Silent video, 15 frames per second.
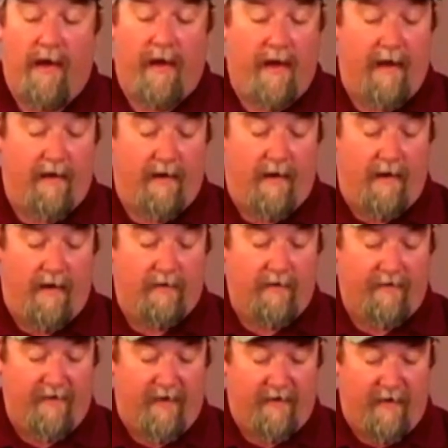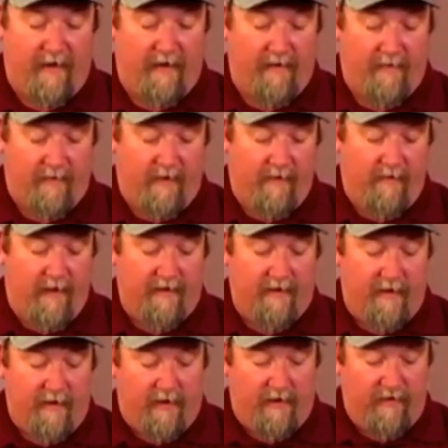And looks like they did
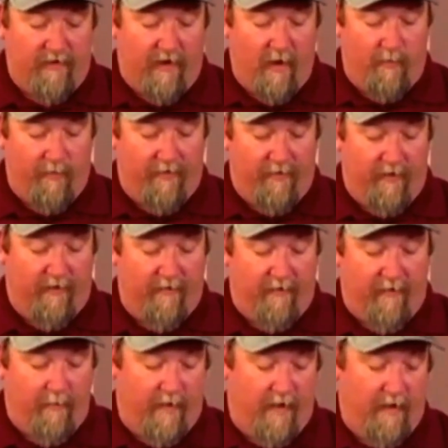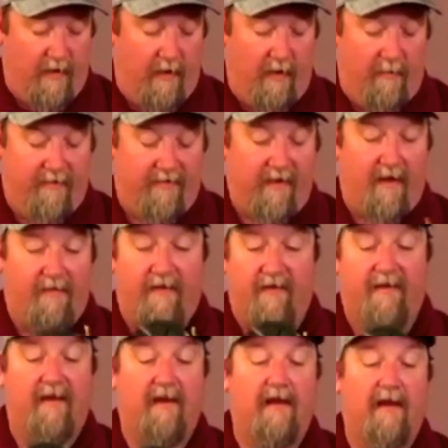a good job with these. I mean, it's got the
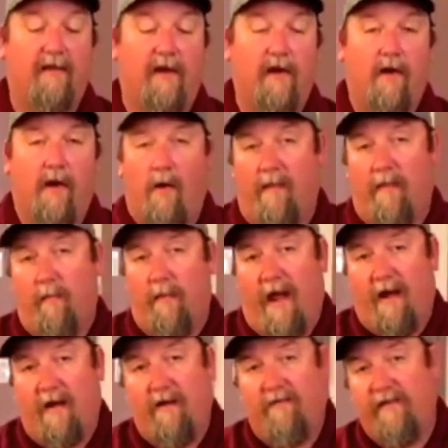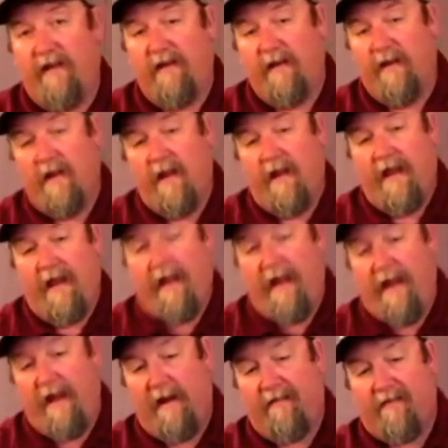DD logo on the back of it,
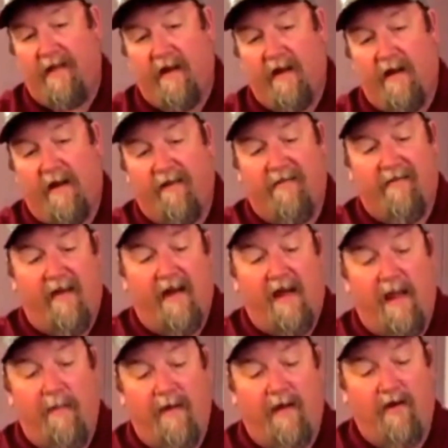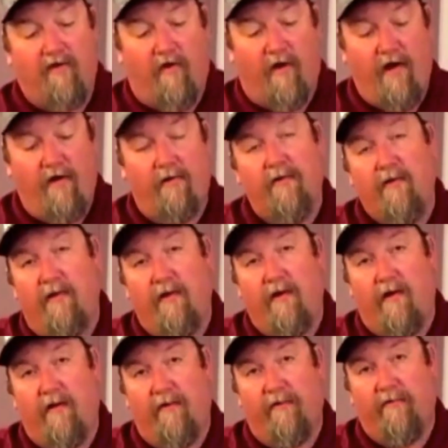and it's got a nice dynamic crown
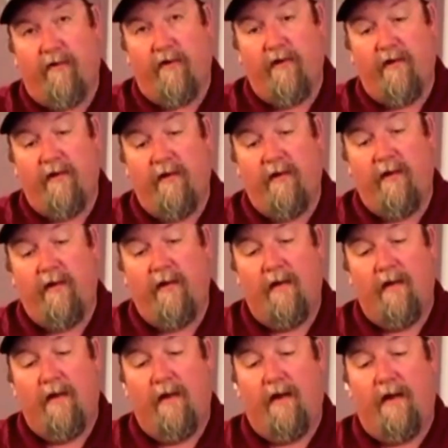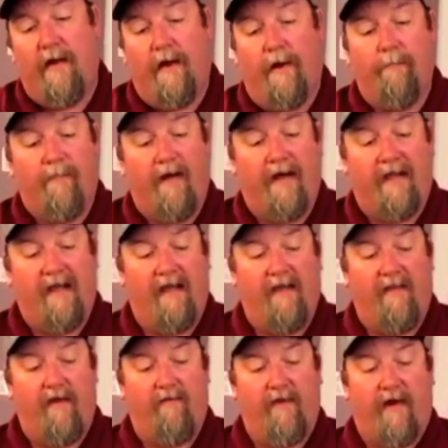on the front. Again,
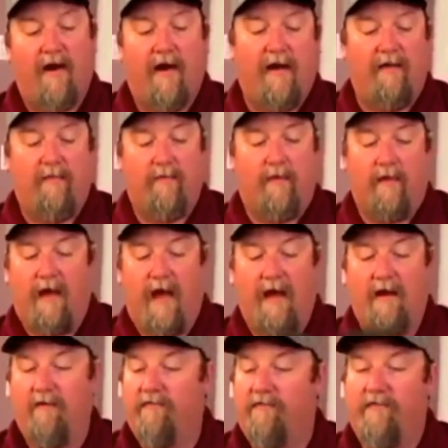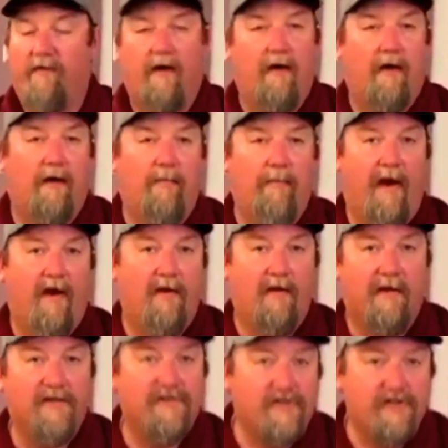they're very kind of
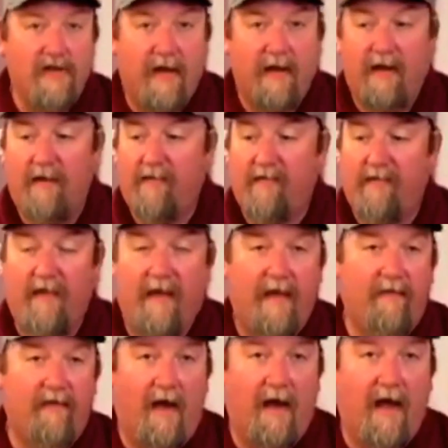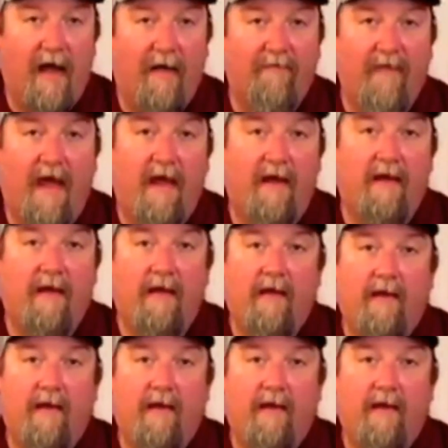Merrill-ish, I guess. They kind of have that